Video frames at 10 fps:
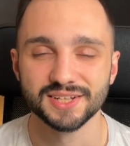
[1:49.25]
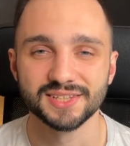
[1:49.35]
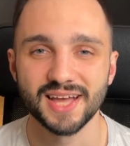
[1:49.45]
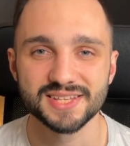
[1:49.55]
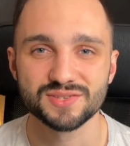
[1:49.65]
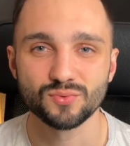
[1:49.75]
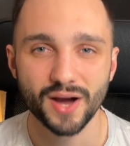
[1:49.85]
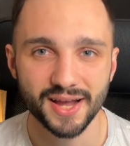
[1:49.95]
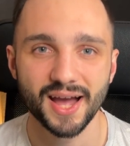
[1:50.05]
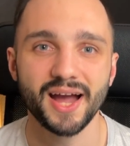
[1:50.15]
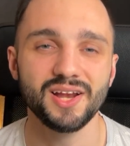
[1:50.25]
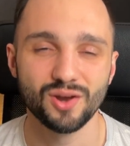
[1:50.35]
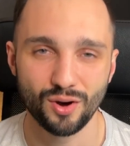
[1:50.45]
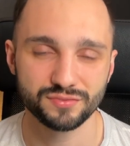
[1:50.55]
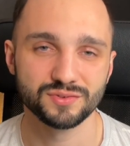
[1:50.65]
That's why I
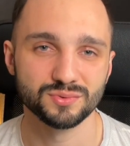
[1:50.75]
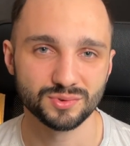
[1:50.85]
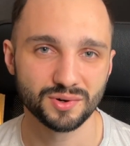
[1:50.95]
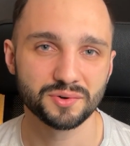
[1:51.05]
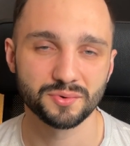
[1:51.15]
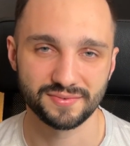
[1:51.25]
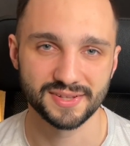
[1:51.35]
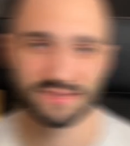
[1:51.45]
love to work with it.